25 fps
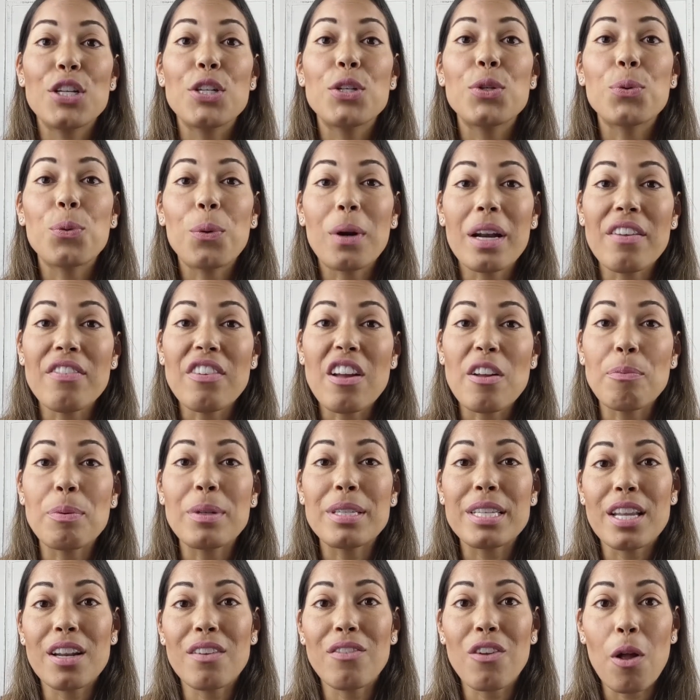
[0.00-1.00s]

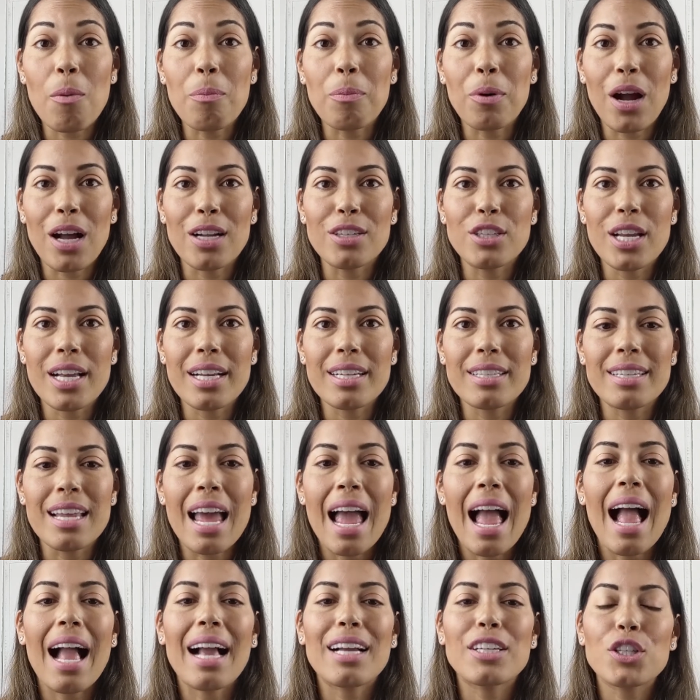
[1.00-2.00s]
25% of all projects
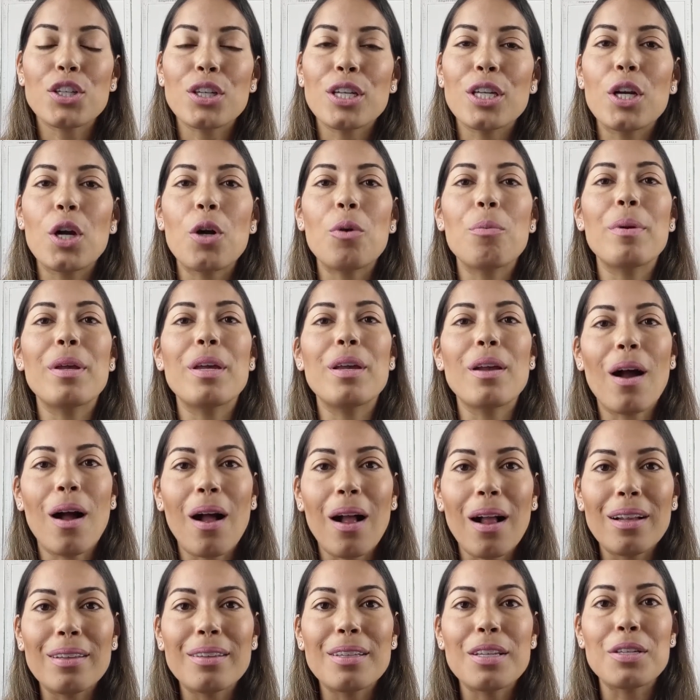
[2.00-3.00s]
actually go
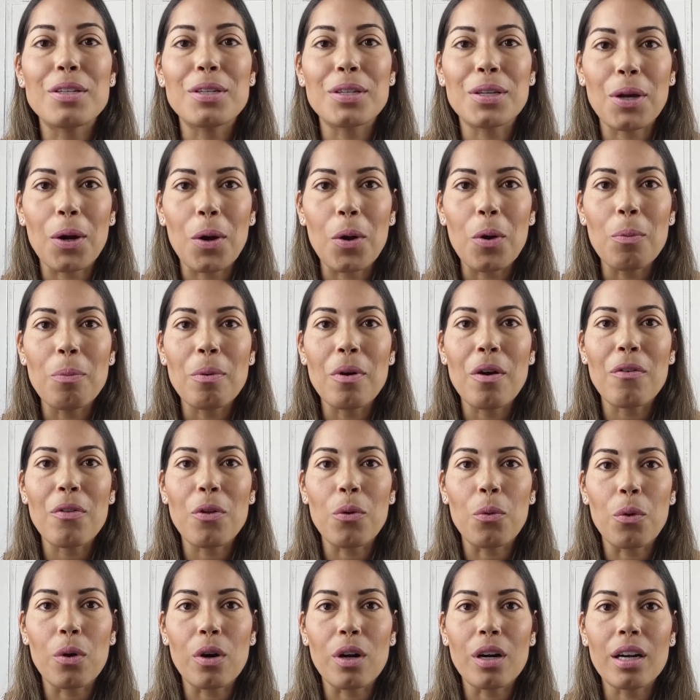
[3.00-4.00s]
beyond the scope of
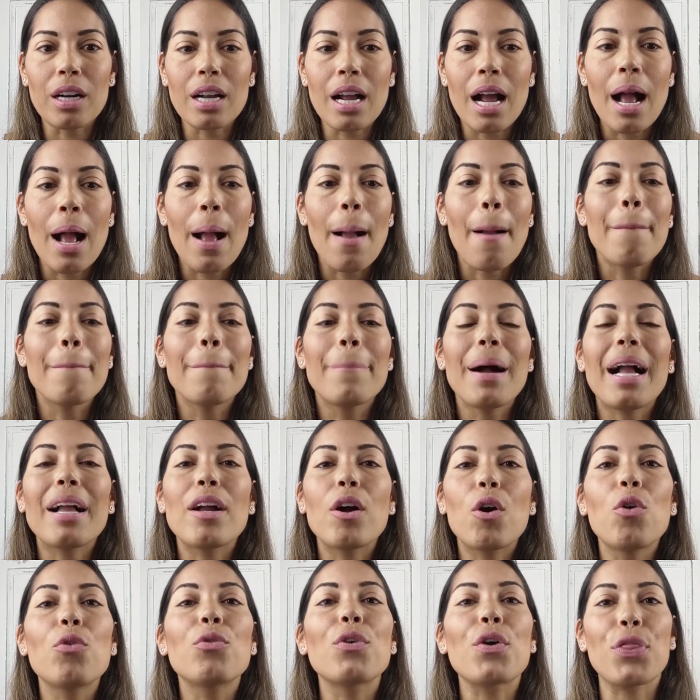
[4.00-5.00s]
the work by
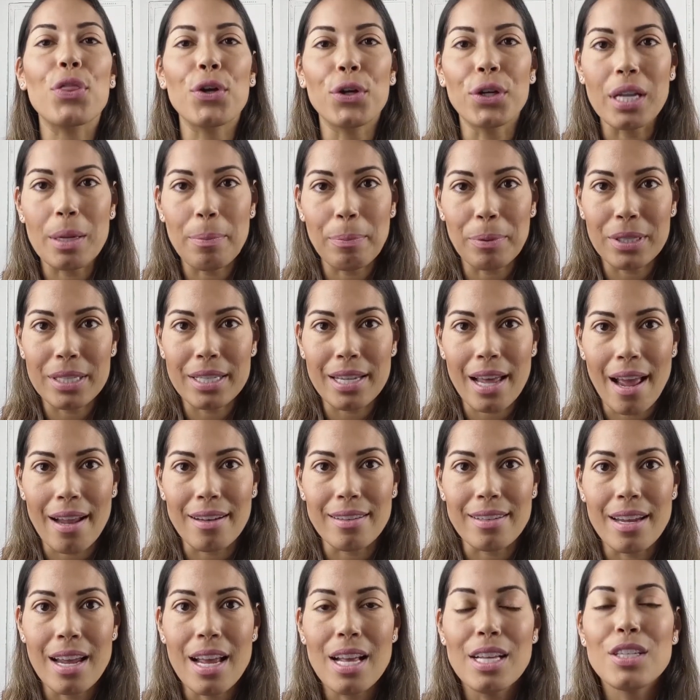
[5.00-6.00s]
over 30%.
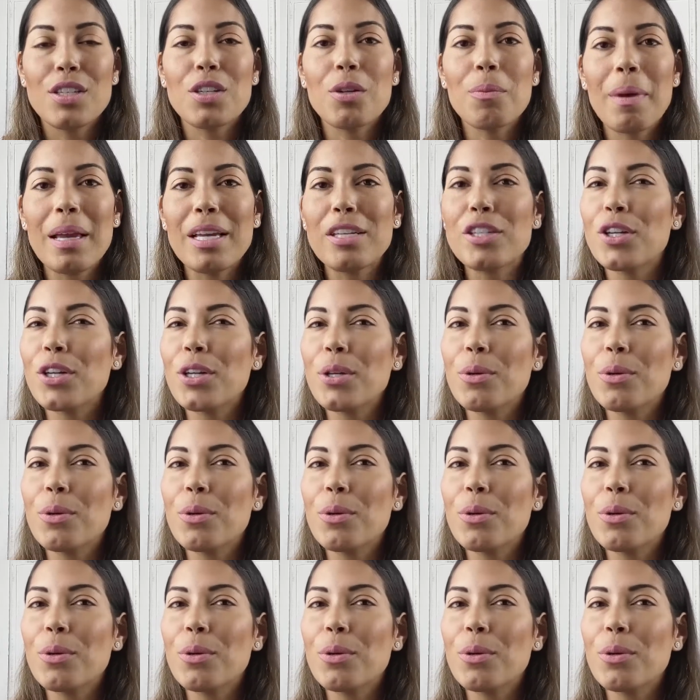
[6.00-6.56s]
So make sure